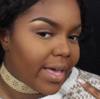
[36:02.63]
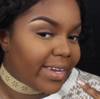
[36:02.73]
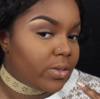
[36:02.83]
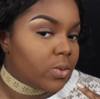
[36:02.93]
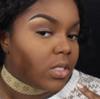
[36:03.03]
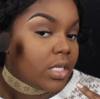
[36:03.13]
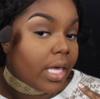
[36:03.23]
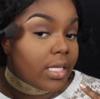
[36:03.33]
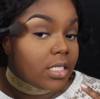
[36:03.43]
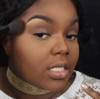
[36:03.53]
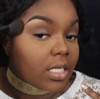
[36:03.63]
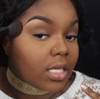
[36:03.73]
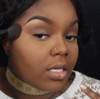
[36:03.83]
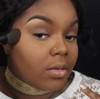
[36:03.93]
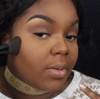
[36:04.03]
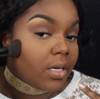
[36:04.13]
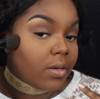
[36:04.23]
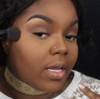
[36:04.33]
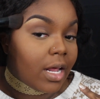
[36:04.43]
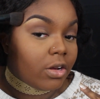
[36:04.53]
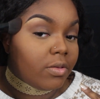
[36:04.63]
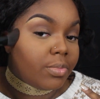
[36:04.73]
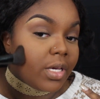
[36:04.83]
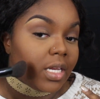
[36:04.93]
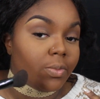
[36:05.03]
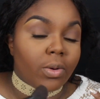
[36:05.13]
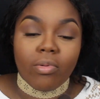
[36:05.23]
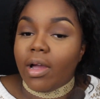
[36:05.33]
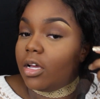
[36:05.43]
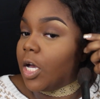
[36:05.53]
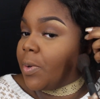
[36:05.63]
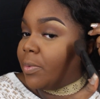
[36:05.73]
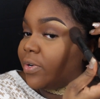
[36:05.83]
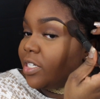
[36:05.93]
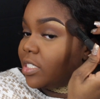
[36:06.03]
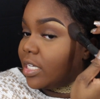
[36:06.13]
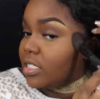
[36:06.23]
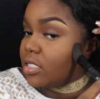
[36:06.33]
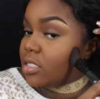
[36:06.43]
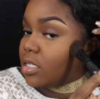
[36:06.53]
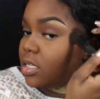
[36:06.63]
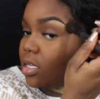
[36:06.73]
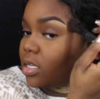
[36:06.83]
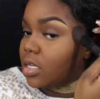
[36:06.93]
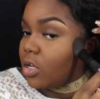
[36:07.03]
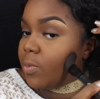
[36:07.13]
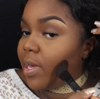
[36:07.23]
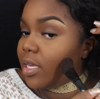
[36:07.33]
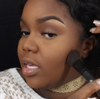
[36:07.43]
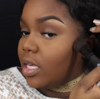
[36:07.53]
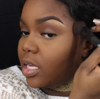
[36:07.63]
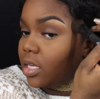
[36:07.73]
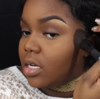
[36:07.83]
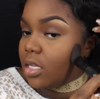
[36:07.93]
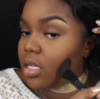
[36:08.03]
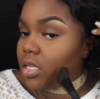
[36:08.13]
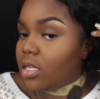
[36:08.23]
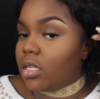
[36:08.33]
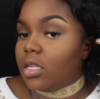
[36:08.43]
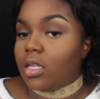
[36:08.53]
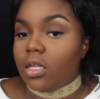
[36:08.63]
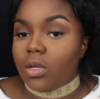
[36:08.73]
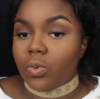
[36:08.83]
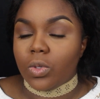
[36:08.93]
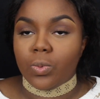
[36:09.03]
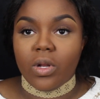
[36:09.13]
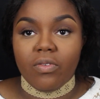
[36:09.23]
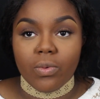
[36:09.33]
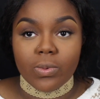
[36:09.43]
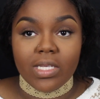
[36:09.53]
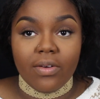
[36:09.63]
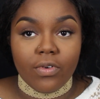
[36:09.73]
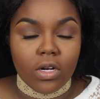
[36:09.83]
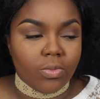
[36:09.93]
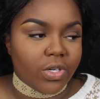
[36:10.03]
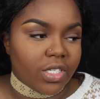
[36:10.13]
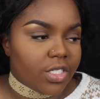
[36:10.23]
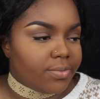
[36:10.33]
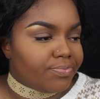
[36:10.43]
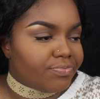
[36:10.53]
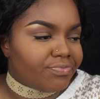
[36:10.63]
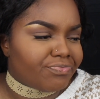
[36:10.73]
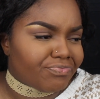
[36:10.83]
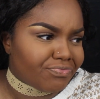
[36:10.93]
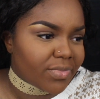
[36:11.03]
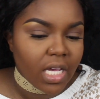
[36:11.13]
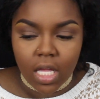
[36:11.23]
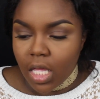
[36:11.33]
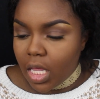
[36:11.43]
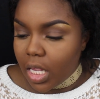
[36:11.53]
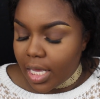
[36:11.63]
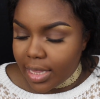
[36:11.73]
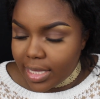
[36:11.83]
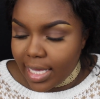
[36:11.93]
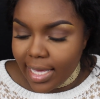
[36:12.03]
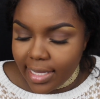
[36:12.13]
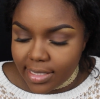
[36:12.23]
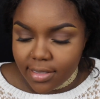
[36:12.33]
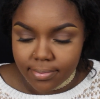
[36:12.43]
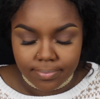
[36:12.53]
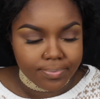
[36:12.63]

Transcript: I do see like just a little bit. And I don't even put any more product on my brush. I just go back in with whatever was left on the brush. Like that.